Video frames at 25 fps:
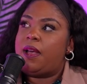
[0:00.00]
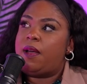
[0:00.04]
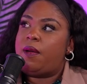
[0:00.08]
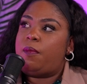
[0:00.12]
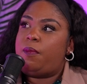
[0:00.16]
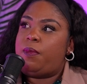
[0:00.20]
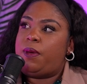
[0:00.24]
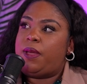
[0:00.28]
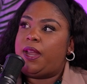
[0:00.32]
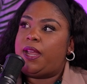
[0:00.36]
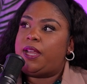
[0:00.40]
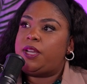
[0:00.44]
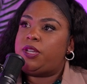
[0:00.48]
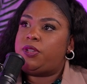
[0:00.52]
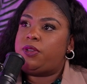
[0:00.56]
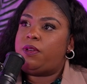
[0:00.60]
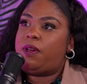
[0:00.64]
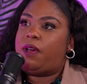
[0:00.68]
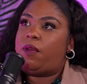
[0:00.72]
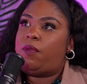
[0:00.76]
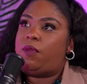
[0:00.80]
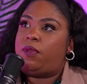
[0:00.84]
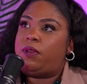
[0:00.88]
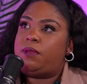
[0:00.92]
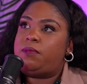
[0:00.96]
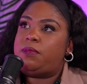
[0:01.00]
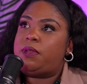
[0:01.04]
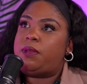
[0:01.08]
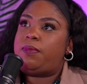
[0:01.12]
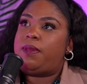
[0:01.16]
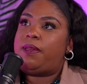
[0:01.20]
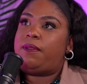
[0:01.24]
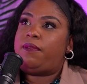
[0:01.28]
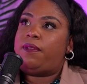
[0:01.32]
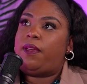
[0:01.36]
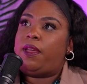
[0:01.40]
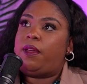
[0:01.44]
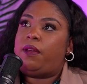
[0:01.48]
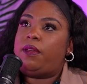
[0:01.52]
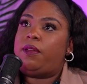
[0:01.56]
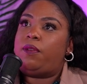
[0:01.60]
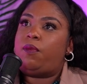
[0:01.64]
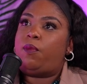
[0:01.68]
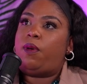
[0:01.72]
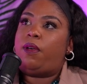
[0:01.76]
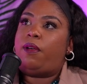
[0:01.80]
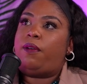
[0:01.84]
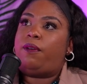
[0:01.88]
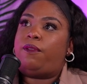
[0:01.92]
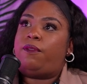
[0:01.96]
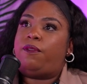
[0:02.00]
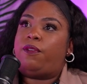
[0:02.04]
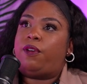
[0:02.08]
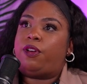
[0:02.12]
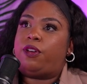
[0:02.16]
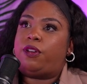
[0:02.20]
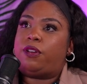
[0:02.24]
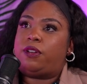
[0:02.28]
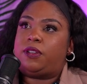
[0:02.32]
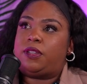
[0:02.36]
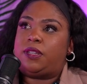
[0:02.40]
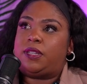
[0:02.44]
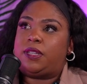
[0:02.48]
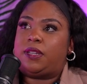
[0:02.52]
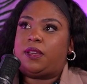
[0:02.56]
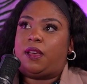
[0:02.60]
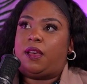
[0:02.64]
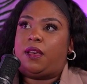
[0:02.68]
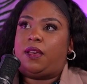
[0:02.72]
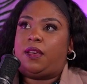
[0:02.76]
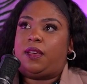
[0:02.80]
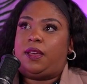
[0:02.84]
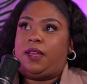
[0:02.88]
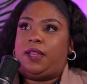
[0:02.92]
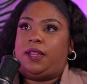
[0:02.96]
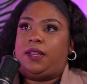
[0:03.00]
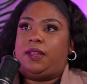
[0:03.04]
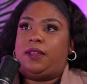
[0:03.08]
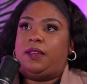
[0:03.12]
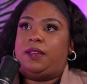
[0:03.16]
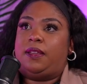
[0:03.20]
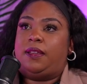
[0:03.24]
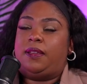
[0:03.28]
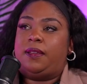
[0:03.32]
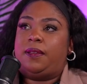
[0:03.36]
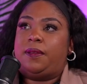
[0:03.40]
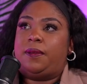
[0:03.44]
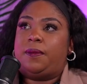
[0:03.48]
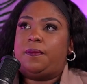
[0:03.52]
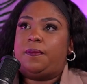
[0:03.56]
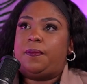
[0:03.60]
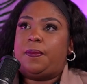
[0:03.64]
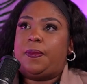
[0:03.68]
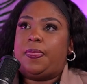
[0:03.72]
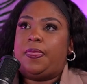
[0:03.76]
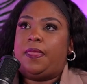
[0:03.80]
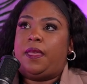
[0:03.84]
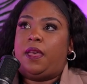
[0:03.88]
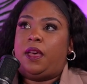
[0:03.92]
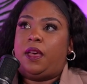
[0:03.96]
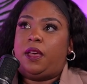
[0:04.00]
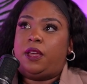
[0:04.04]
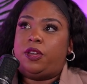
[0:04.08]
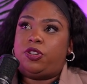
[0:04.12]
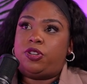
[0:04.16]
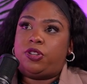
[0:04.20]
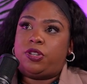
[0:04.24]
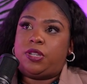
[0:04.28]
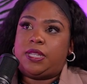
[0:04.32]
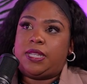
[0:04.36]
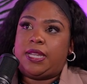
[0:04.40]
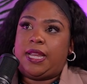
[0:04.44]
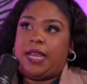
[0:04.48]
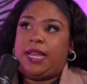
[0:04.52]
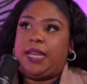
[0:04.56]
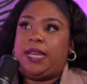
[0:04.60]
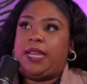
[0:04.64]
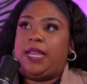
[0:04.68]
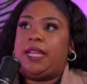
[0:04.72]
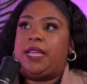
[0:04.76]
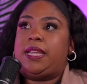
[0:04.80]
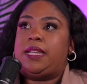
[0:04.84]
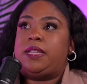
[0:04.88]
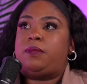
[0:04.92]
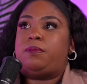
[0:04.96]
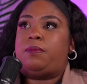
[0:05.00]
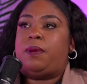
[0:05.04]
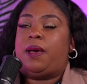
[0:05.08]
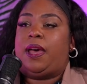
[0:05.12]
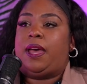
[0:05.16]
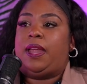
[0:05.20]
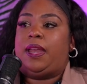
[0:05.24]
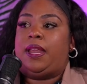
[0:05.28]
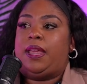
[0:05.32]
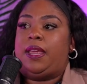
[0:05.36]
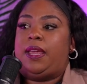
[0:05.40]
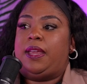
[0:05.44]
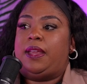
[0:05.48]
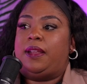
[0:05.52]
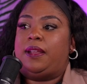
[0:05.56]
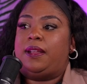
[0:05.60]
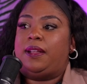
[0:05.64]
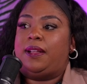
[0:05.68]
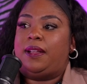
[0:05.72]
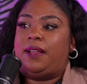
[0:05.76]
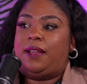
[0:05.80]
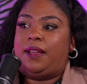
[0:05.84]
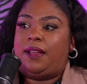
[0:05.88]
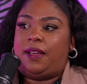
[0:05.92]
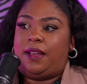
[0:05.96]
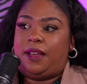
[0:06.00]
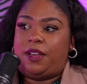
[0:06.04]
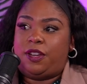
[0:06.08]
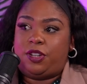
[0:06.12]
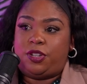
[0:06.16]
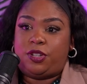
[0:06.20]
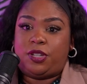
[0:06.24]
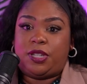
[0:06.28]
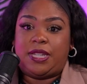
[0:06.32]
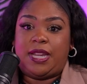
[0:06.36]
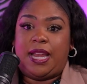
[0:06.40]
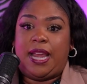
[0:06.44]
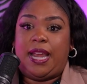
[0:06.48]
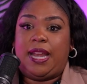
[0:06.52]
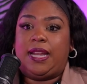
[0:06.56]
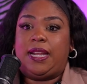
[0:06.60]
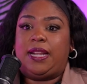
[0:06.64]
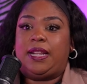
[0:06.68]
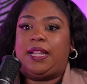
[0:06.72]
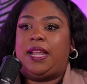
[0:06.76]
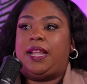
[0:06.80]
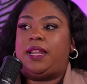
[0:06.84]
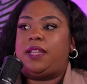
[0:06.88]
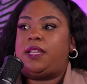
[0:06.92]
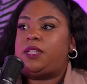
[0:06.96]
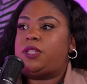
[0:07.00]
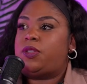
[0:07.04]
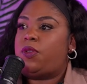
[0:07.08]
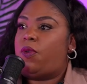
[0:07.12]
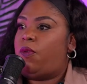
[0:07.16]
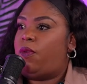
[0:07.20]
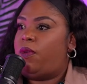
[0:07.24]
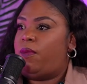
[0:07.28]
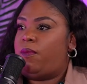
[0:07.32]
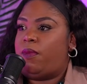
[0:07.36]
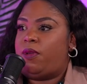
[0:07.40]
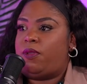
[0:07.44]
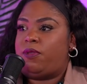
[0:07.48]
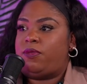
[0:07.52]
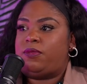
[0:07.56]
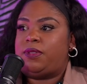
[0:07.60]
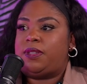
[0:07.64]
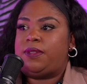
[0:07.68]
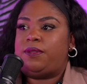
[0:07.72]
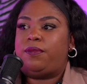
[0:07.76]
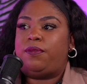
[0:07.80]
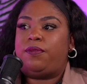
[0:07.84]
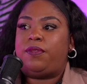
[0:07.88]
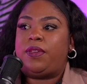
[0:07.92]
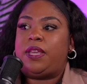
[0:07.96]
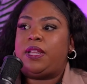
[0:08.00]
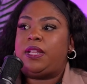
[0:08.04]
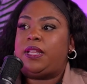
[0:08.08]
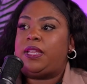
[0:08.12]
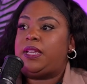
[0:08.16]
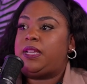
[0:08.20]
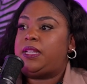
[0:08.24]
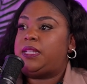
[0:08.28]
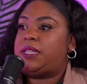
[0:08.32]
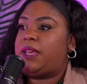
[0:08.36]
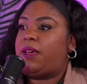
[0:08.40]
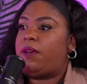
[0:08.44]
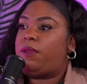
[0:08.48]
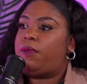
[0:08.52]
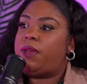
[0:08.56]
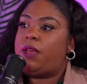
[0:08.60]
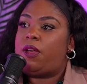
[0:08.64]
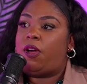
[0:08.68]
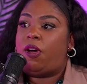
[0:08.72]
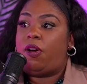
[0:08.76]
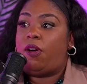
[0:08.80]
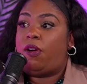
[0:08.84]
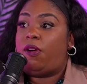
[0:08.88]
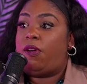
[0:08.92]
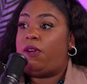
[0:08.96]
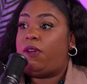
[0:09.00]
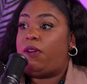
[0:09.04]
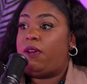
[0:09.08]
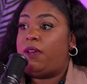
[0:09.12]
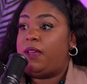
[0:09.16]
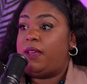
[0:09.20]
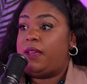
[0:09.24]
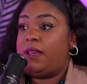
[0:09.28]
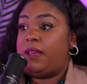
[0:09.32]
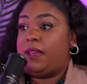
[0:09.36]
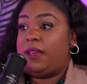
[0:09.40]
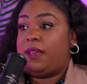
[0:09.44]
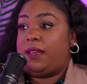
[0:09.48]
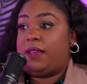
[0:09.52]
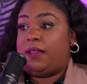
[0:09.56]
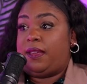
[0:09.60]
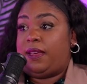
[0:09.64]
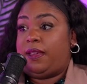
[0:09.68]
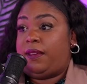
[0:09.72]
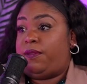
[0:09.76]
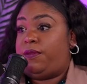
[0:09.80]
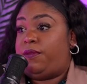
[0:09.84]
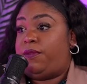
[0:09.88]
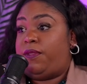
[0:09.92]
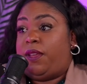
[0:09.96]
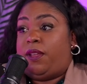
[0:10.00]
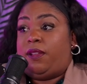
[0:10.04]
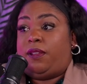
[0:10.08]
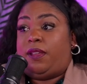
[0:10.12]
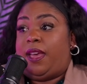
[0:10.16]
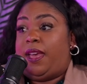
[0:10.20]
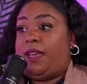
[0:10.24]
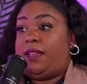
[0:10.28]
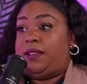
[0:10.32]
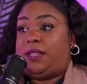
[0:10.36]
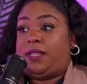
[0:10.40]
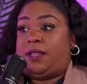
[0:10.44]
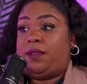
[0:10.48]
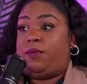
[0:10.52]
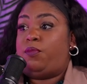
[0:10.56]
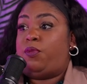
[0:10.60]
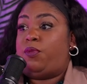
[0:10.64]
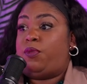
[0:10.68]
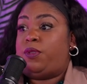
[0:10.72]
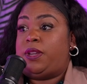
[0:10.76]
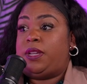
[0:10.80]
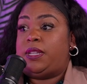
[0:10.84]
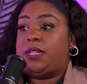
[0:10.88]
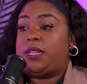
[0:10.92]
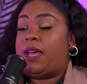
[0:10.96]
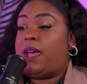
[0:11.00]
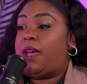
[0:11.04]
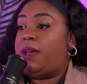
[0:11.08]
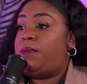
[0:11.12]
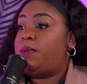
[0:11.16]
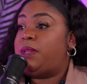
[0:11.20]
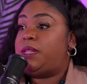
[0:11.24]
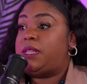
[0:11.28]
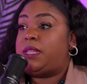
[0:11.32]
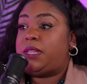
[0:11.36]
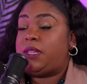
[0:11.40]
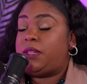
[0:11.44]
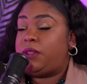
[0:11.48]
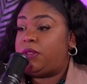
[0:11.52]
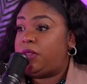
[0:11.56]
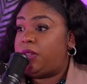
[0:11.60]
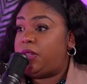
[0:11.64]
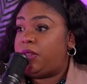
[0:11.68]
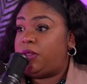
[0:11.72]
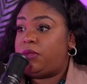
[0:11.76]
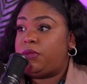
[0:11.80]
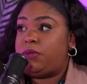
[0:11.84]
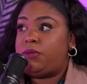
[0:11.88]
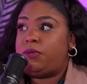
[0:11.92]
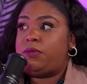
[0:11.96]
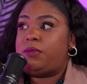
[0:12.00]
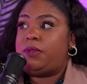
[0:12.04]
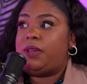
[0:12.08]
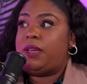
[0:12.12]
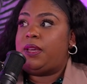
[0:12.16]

But I want him to be very well versed on understanding his body, understanding that these hormones and feelings that we all have felt at some point in time and still do,